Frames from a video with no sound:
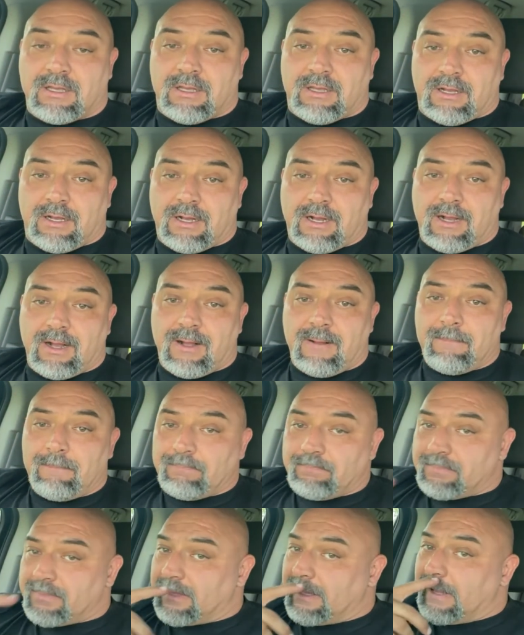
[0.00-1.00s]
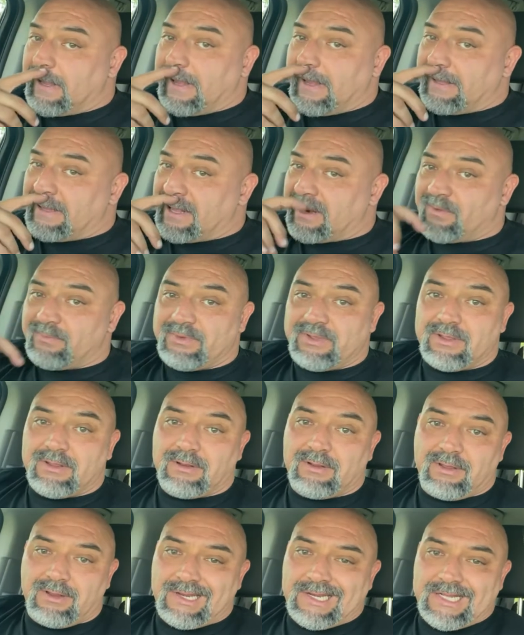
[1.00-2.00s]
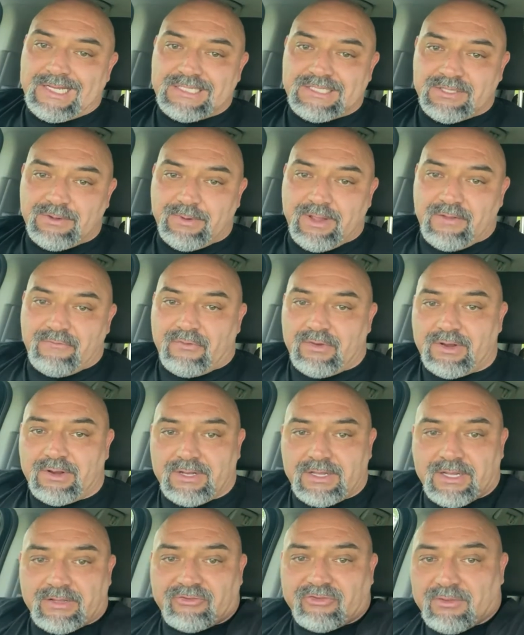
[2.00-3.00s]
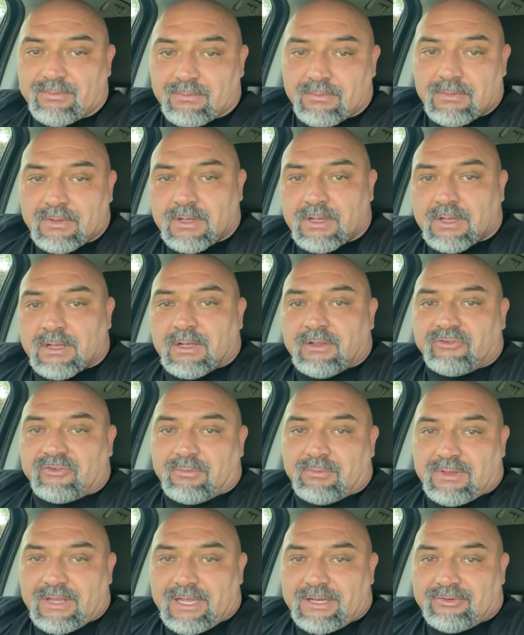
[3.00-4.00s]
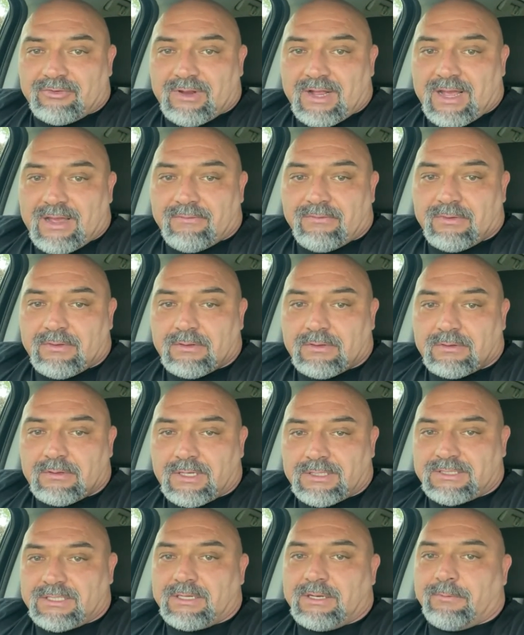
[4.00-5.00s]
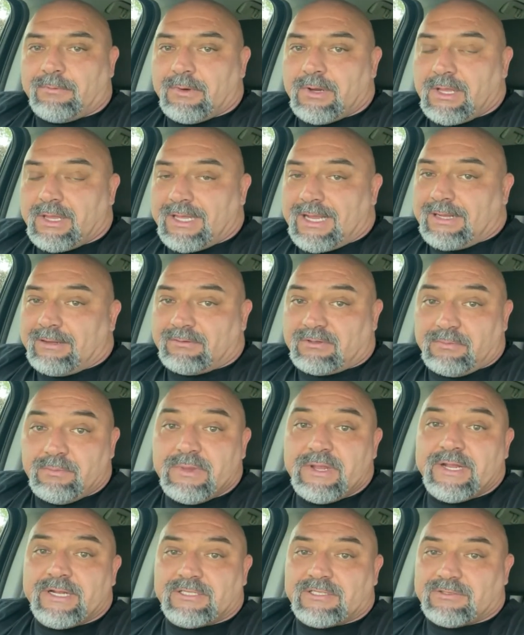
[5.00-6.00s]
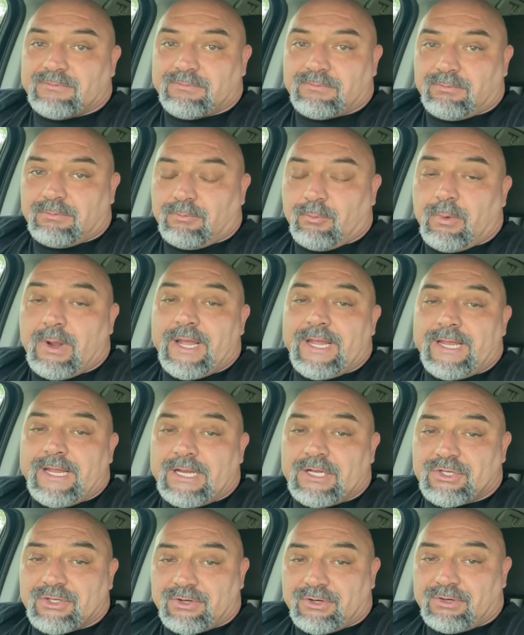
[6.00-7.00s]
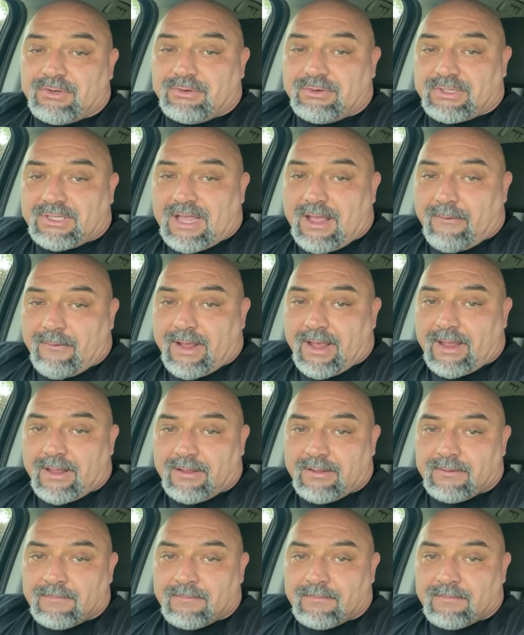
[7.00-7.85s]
And that'll be an easy way for you to get some leg drive. It's a really, to me, it's way easier to do it that way.